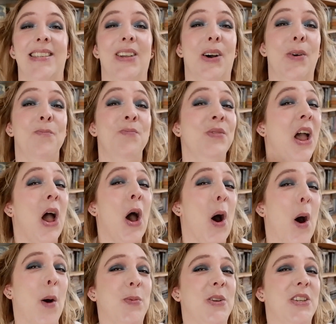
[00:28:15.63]
So
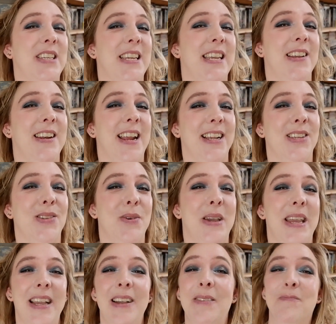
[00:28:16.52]
hope to see you next
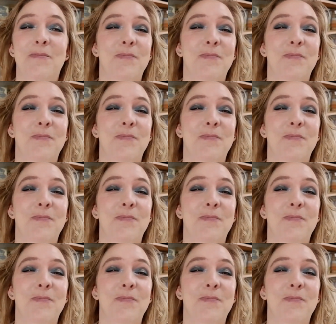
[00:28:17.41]
week.